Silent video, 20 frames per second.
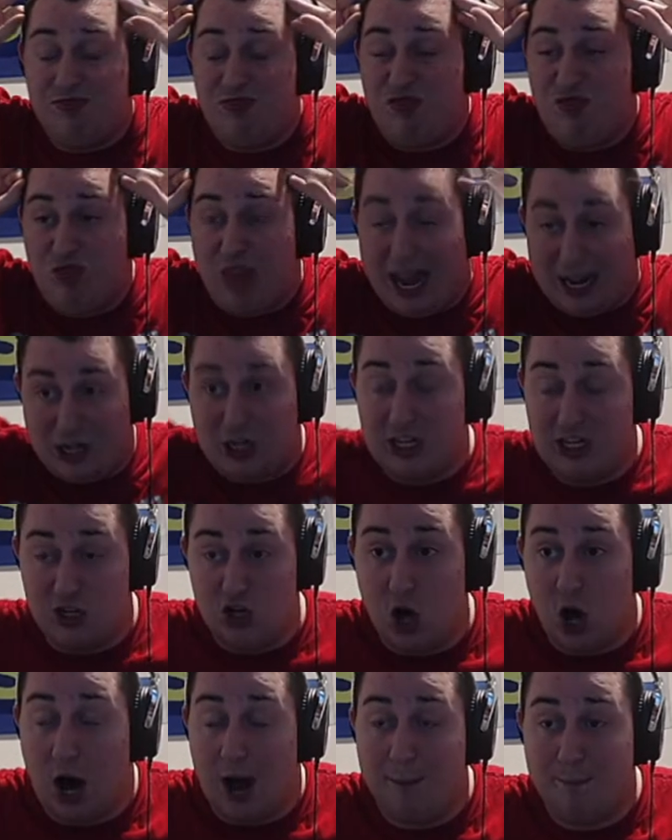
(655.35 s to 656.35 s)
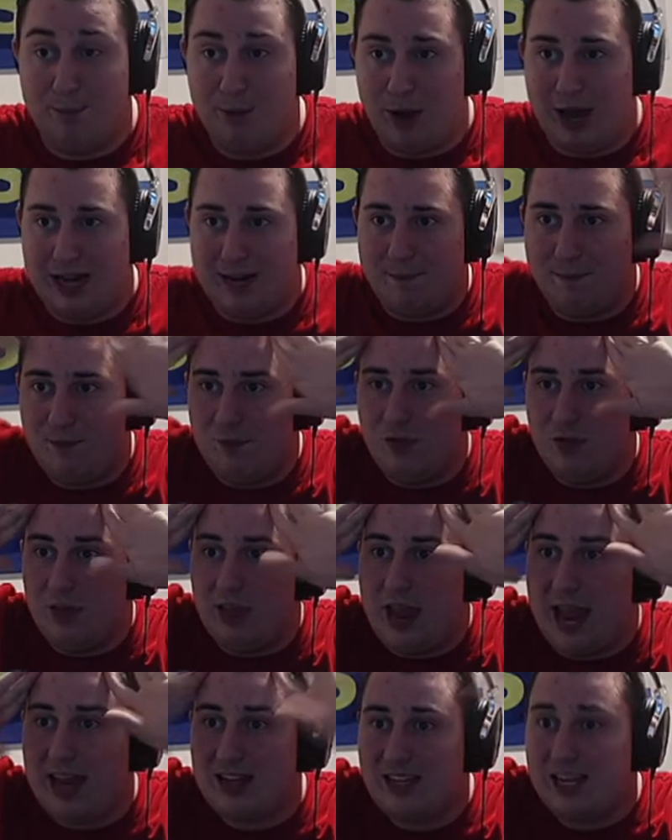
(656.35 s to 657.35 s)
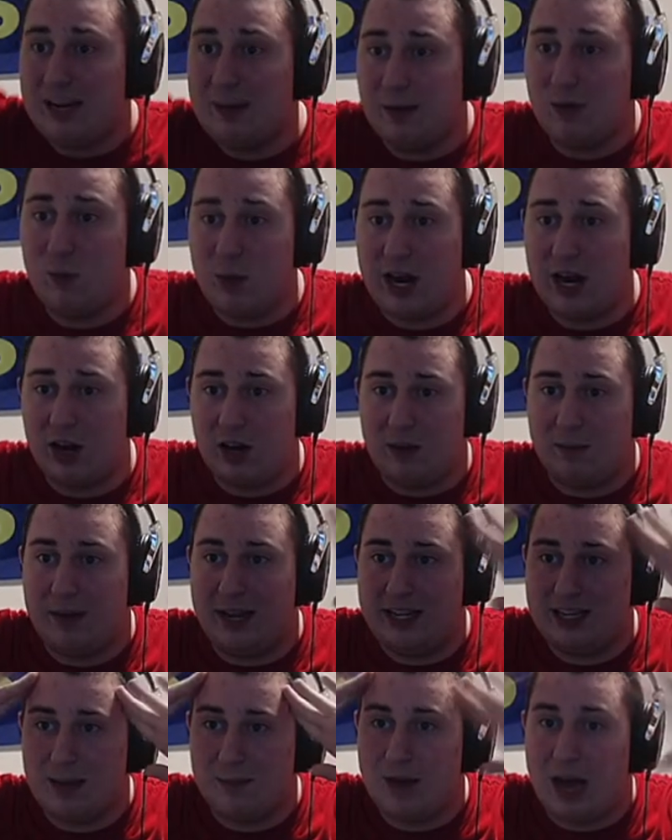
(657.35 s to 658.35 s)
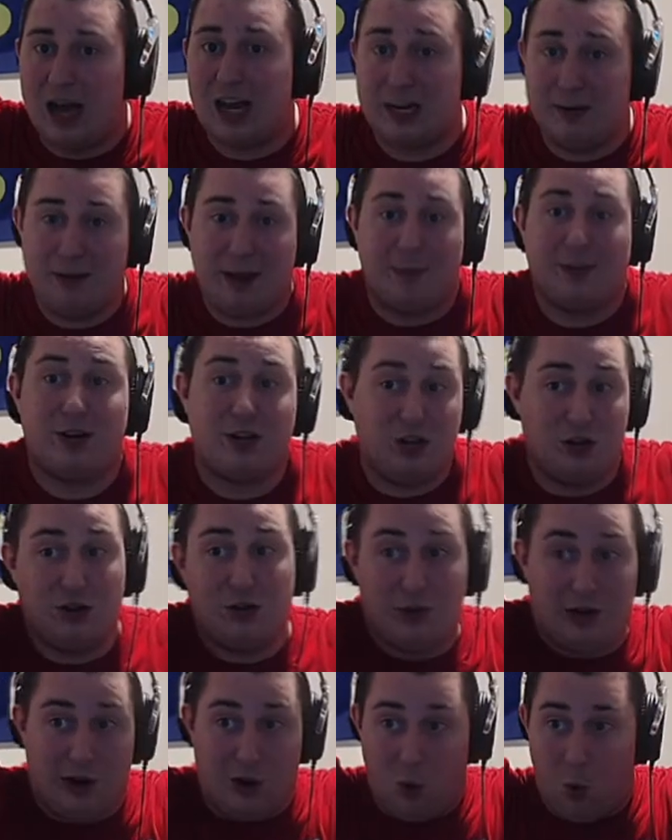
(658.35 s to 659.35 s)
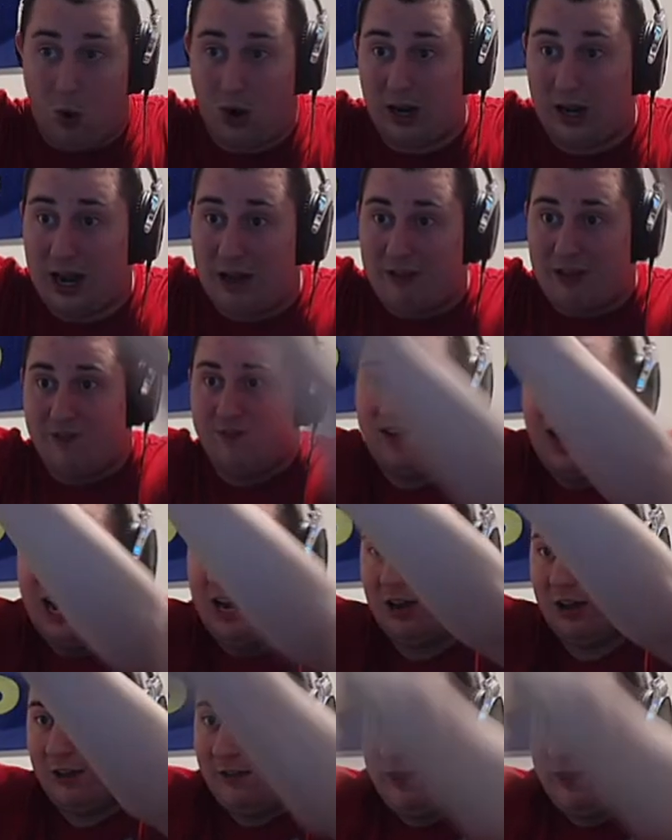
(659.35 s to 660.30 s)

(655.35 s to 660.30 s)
that she's not. But it's gonna be weird because I'm not gonna be able to do the recording of the final of